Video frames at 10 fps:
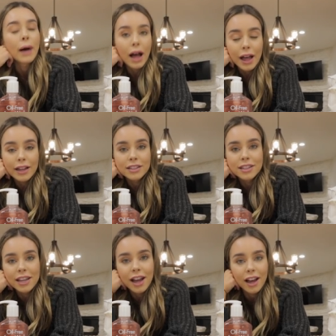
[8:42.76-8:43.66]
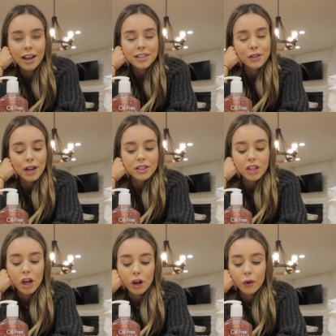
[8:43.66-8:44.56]
but as you guys
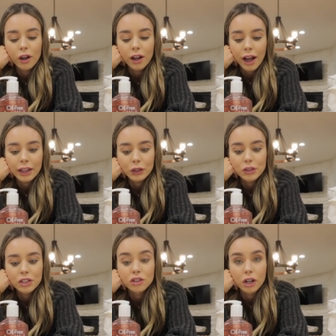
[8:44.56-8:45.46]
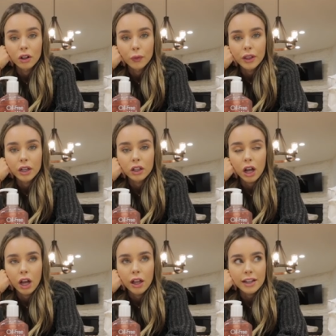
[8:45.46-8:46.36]
know, I used to struggle with it a
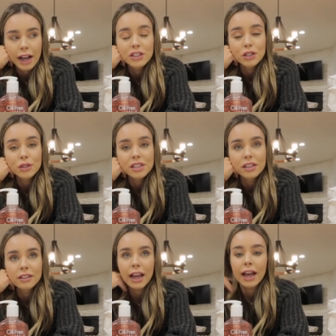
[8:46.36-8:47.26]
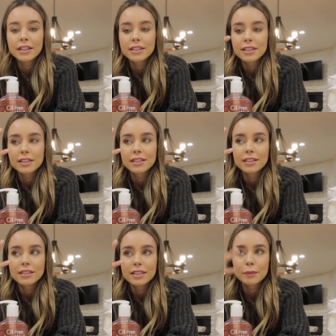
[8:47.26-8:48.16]
lot. I do still get
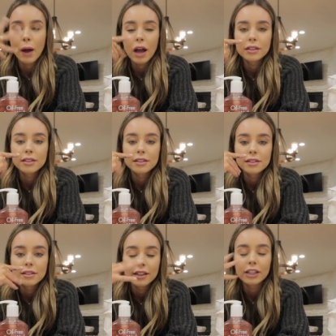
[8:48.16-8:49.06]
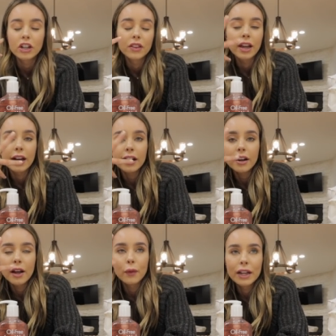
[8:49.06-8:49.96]
spots here and there.
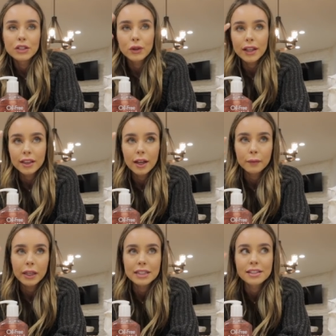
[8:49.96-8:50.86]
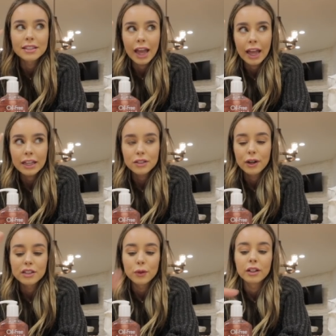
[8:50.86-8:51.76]
And when I do get them, they stay. So
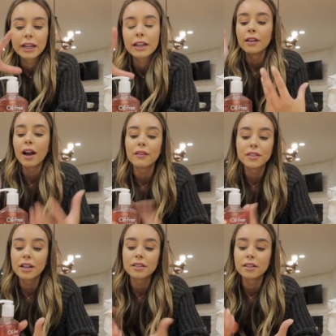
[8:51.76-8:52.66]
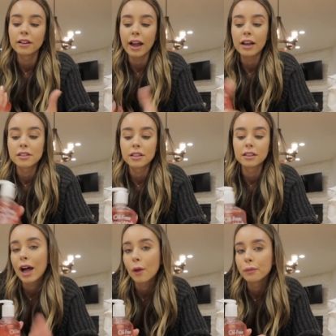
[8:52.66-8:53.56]
I just wanna like have salicylic
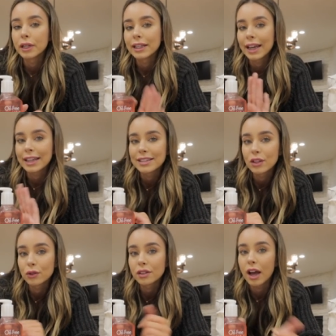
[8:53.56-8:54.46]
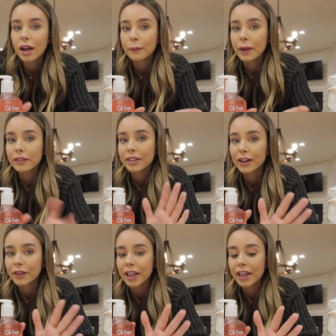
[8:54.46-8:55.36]
acid help in case those come every
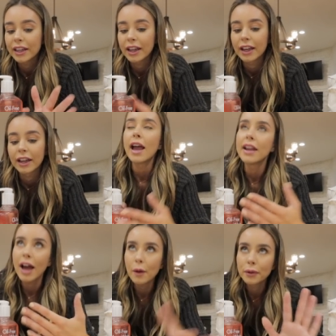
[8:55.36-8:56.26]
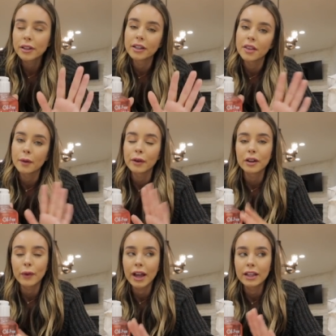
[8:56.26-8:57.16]
now and then and, and help clear them right
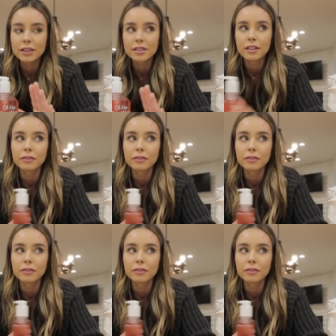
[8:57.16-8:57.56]
away instead